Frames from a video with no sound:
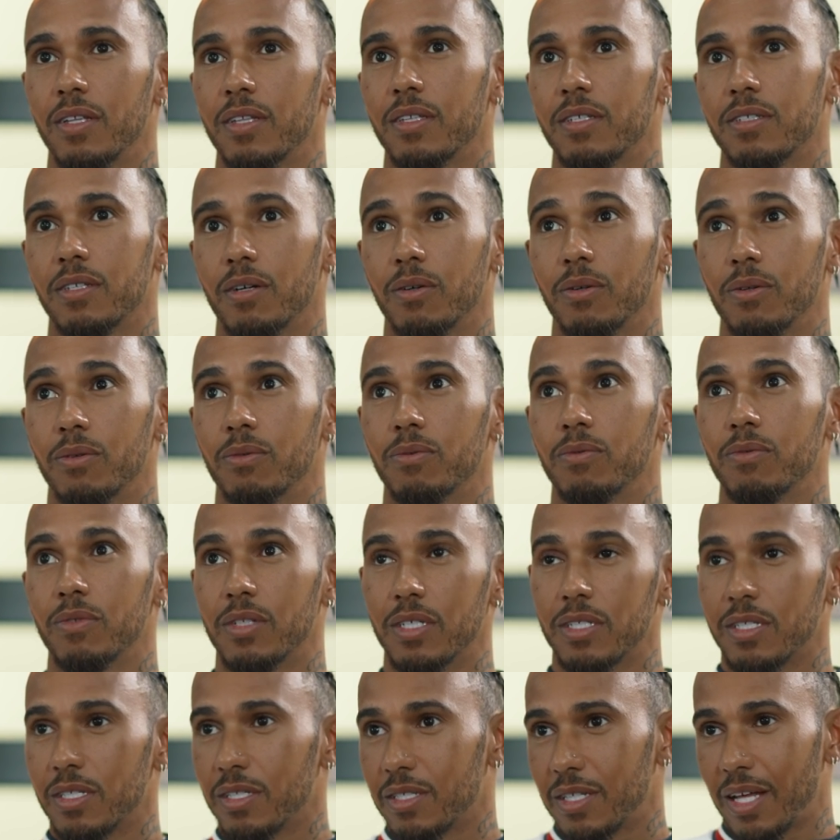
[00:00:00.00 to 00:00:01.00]
So
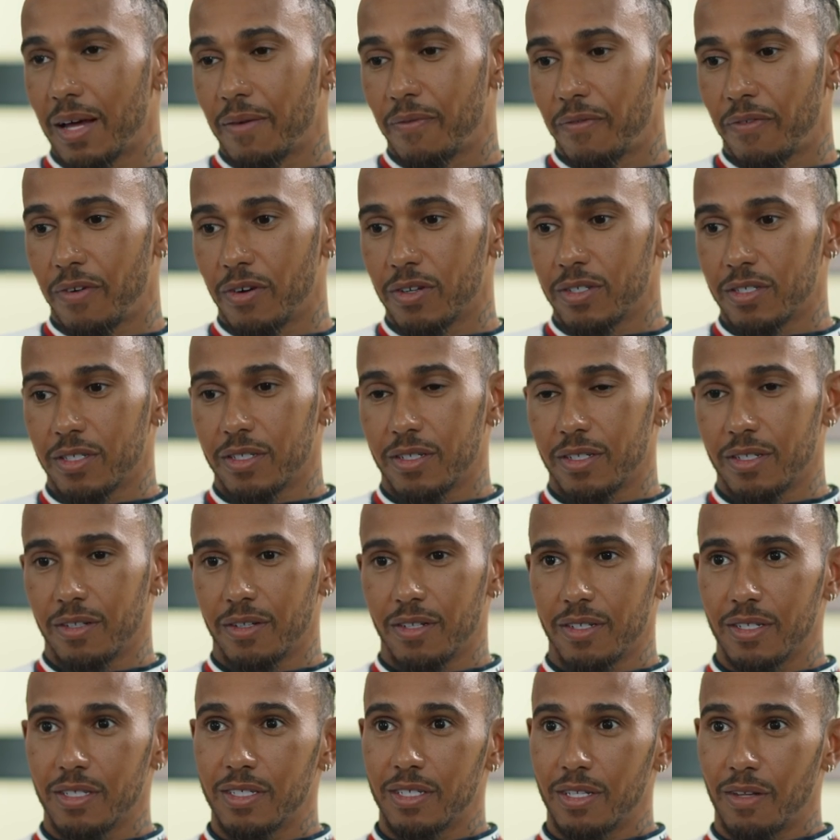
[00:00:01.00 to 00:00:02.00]
this is that first,
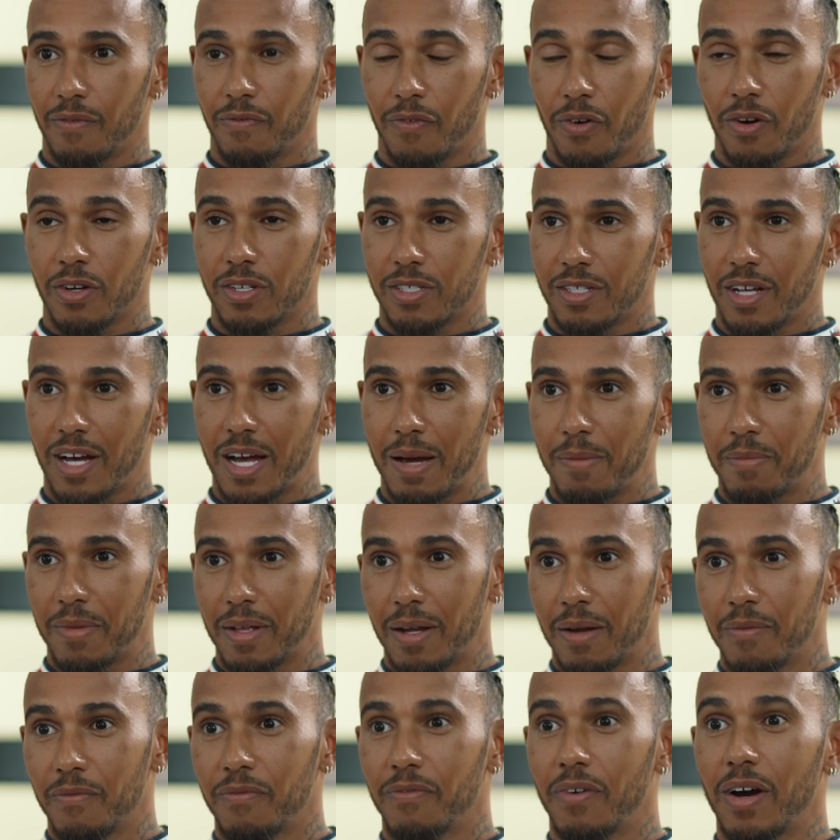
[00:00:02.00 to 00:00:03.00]
this is the first time
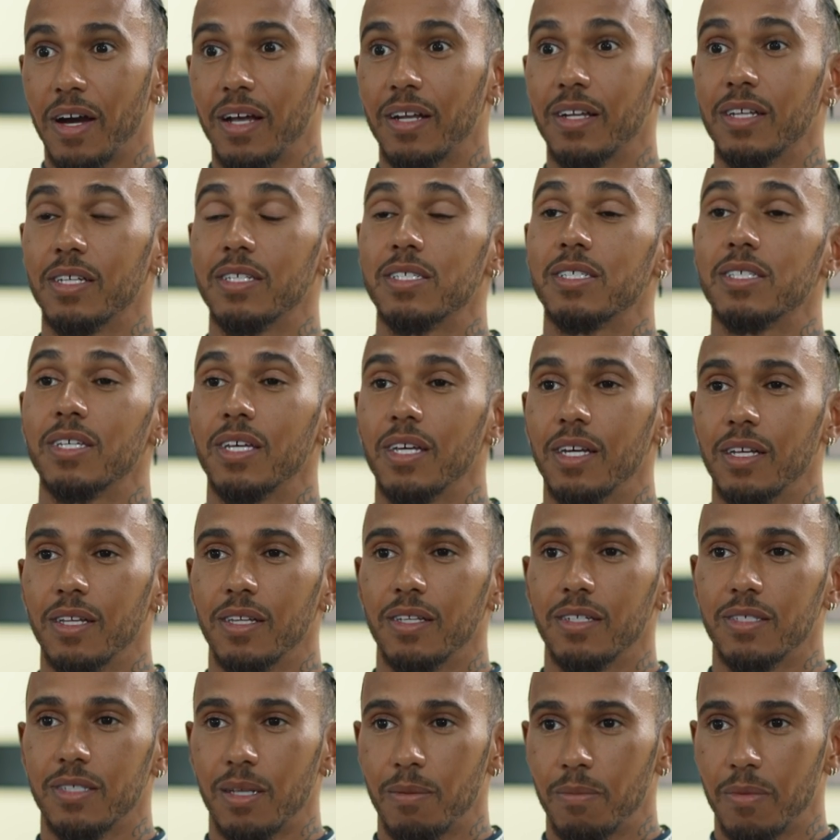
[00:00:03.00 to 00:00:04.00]
that I'm finally seeing
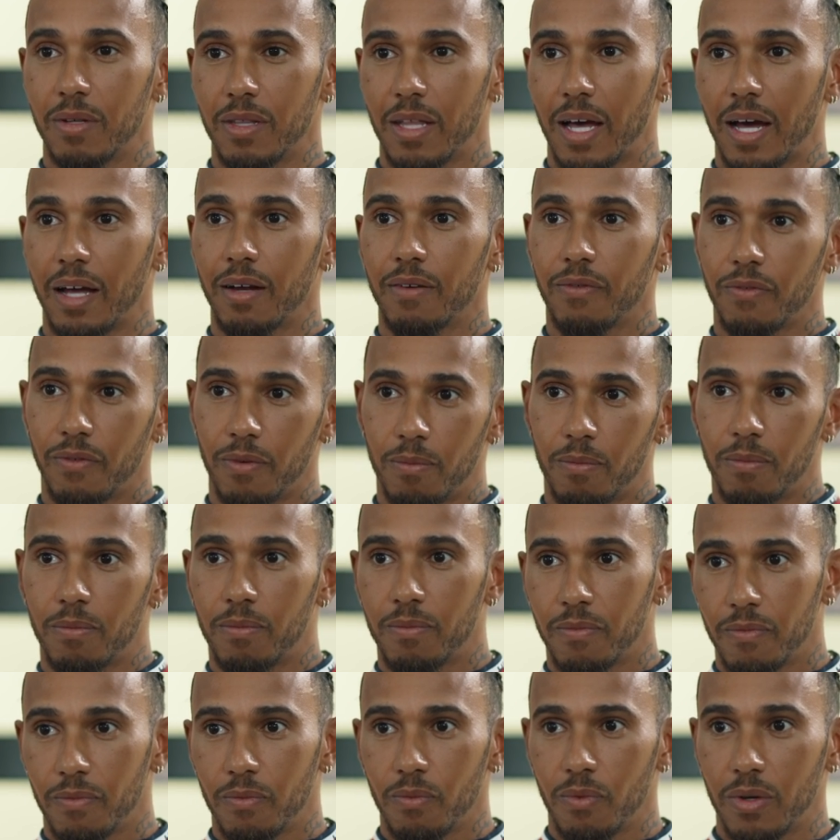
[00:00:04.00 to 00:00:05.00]
some of that from
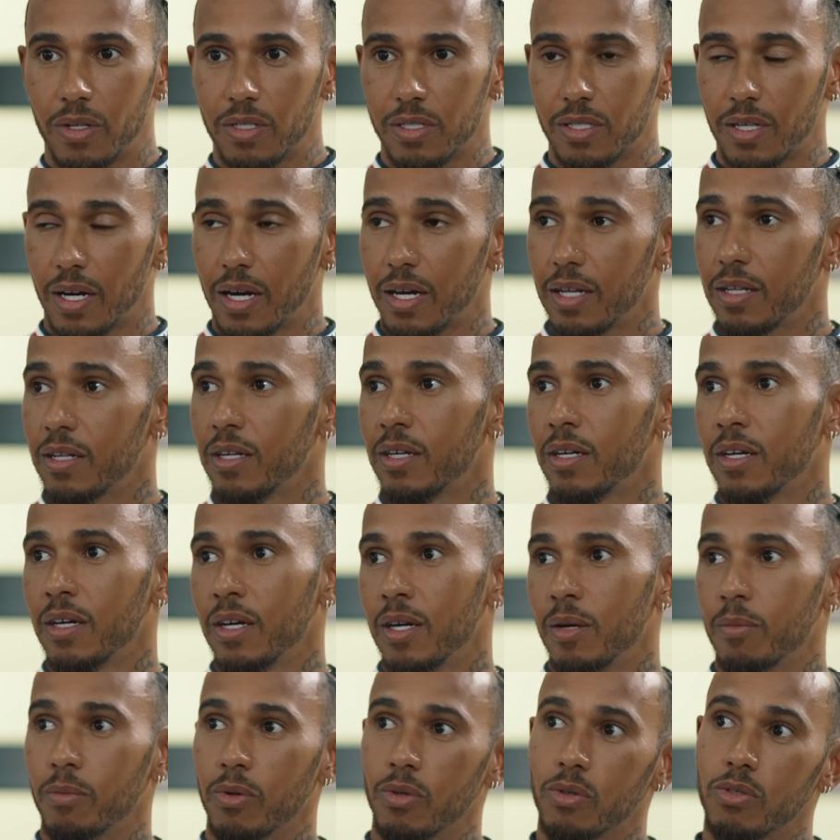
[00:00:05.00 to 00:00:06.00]
one side,
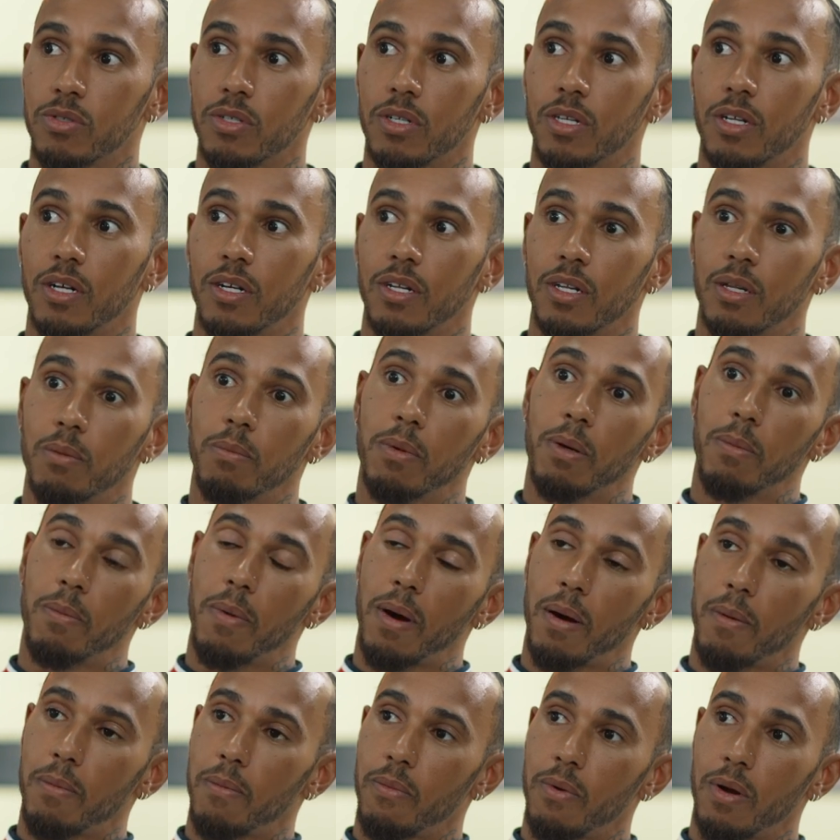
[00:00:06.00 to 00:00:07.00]
but also learning a bit
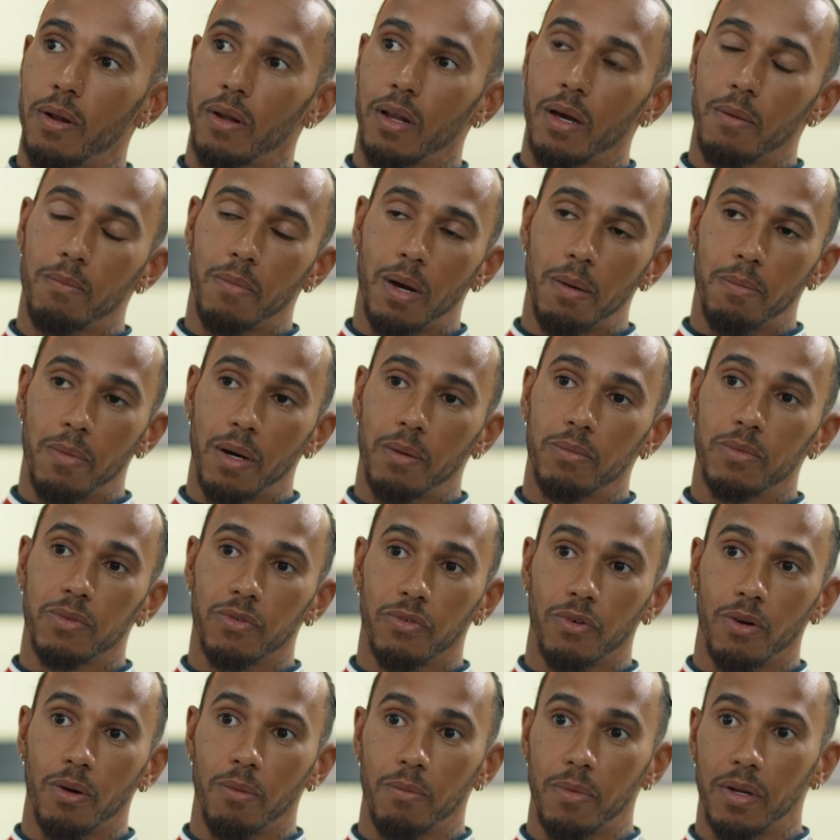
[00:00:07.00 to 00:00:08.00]
about where like my mom's
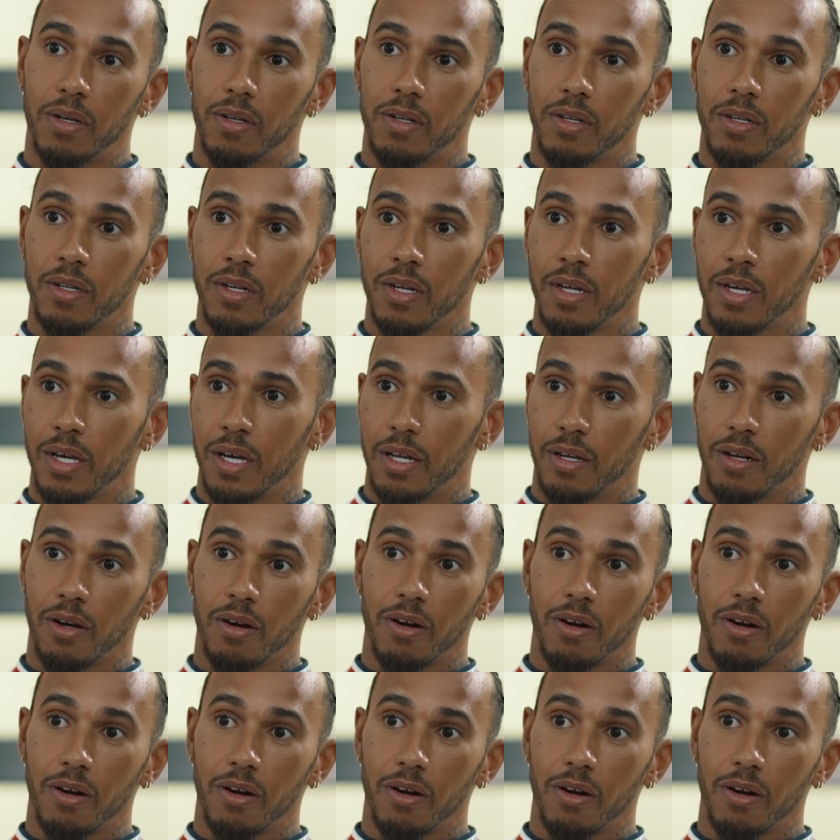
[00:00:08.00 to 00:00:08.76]
from and